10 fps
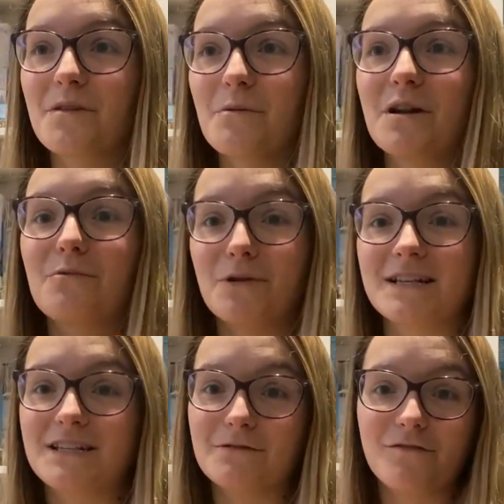When I wanted
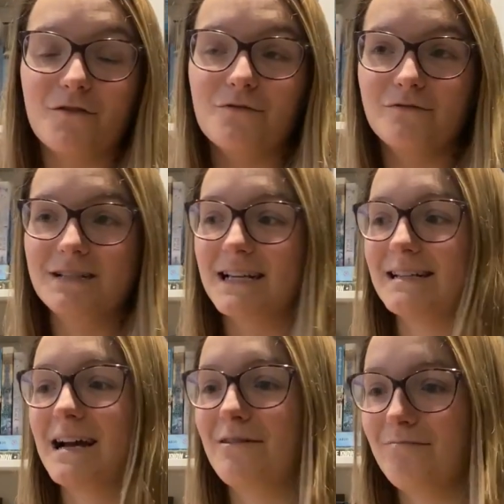to do a full sit
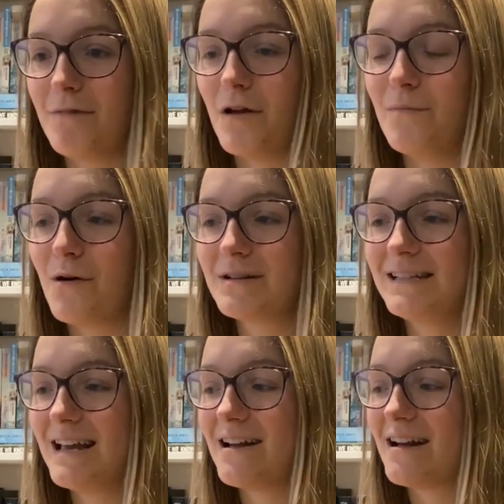down
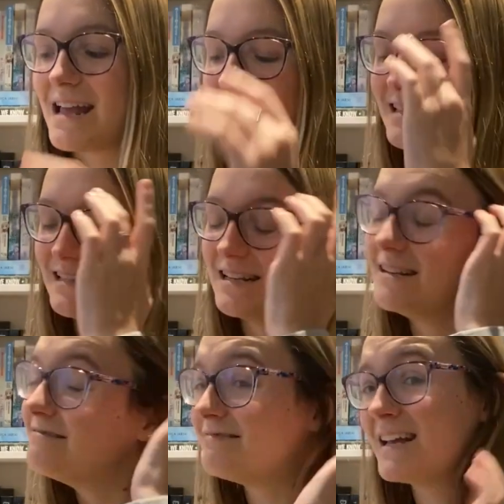unboxing, I guess,
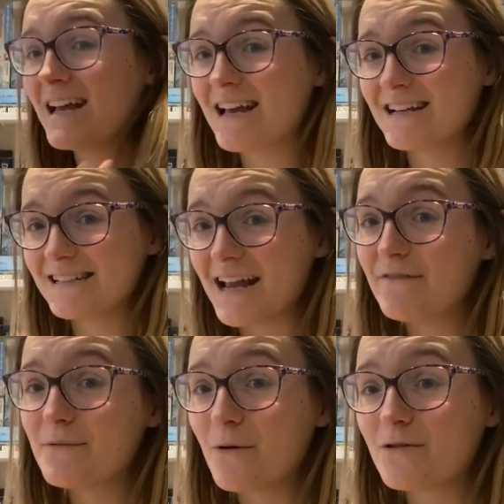
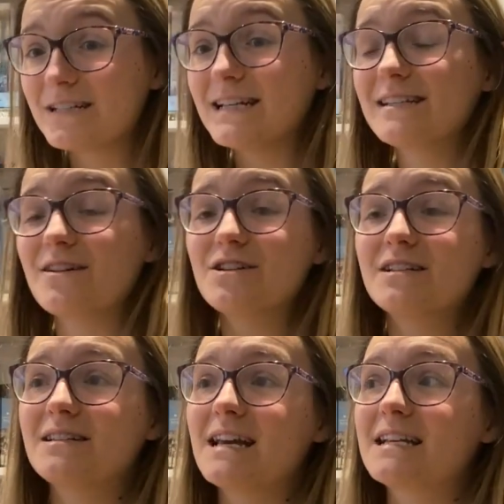saving boxes, I
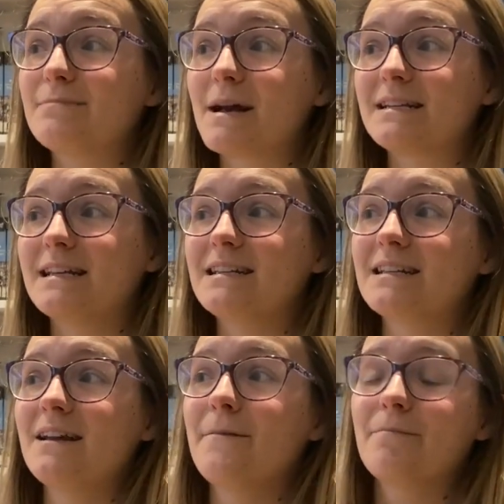just expected
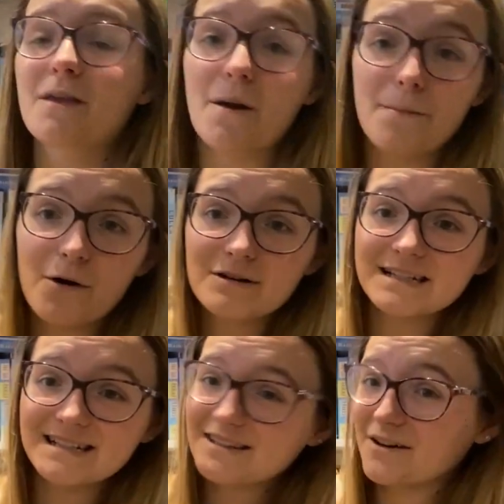a box
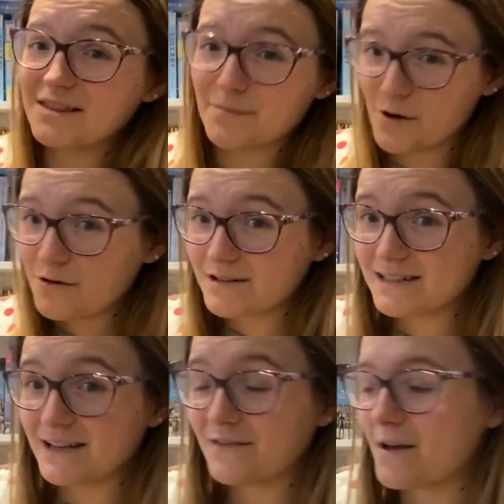inside the
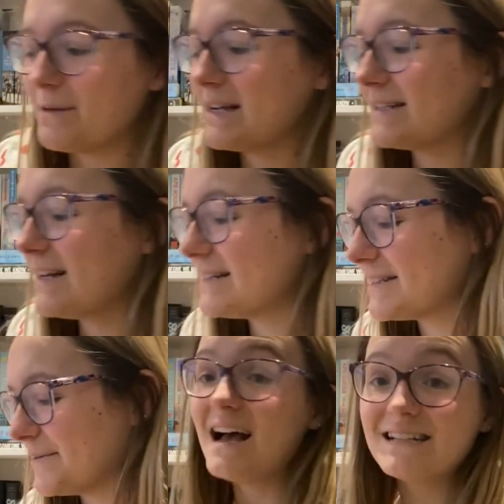box, if that makes
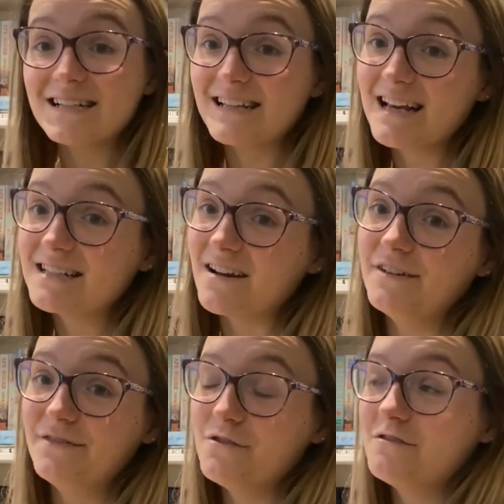sense. As I said,
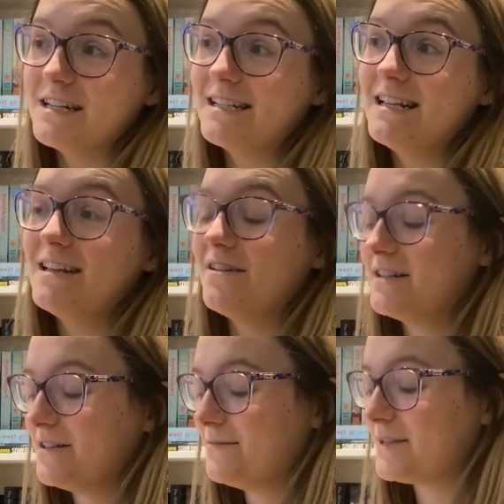I've already seen the
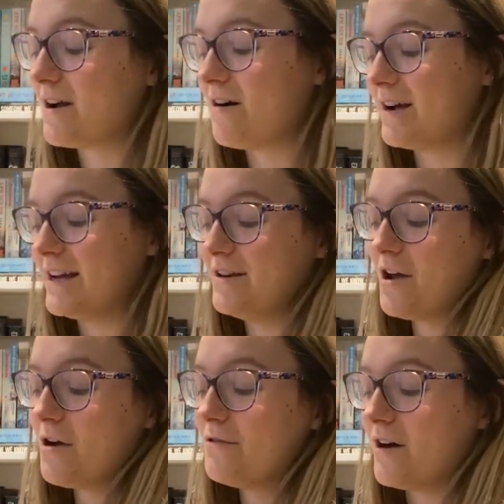items. I
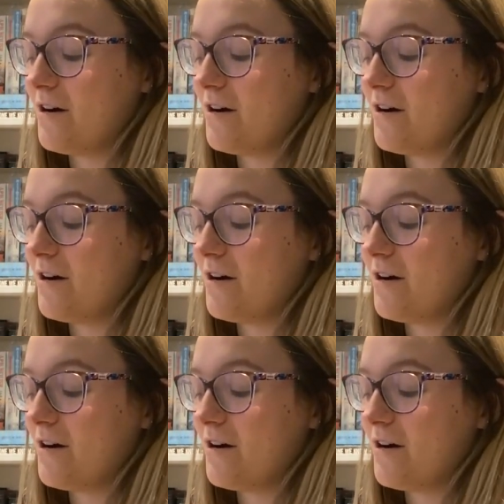know that